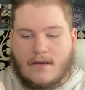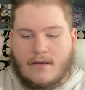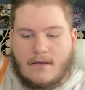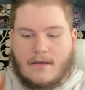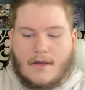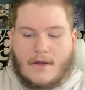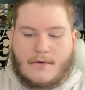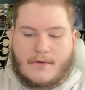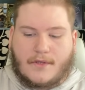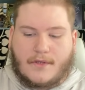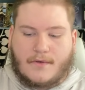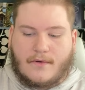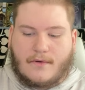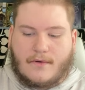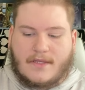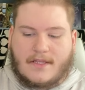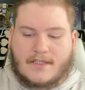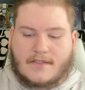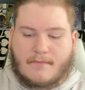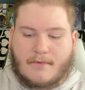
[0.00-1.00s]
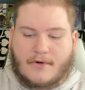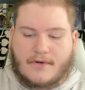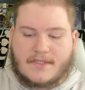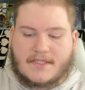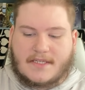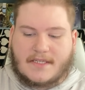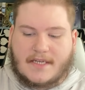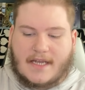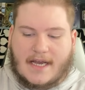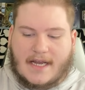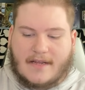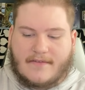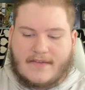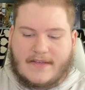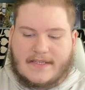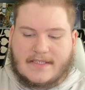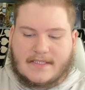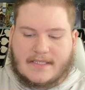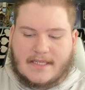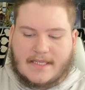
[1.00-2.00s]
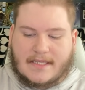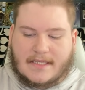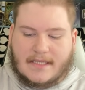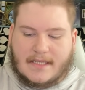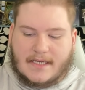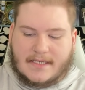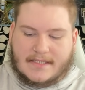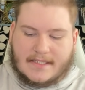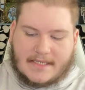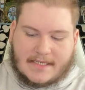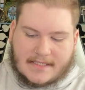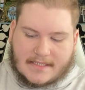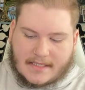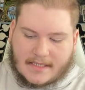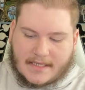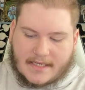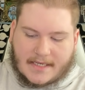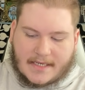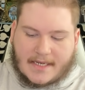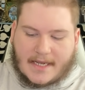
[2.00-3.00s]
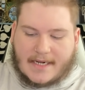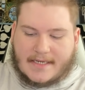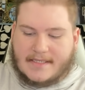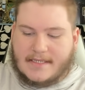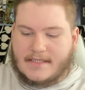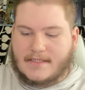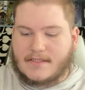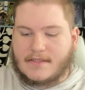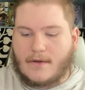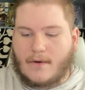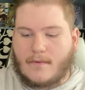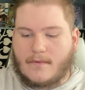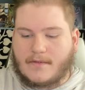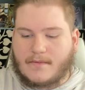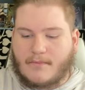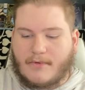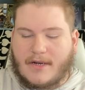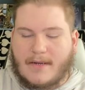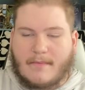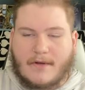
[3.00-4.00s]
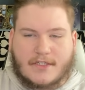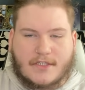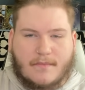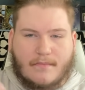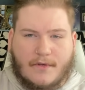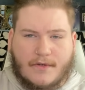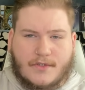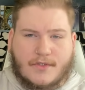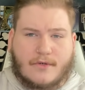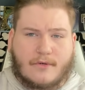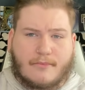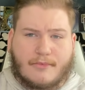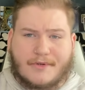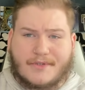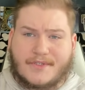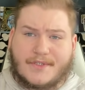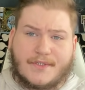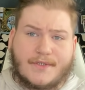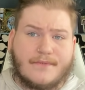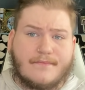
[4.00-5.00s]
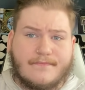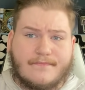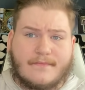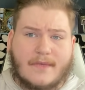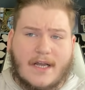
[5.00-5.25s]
You know, you and this person kind of easily clicked, easily connected. So it was pretty much a mutual pursuit.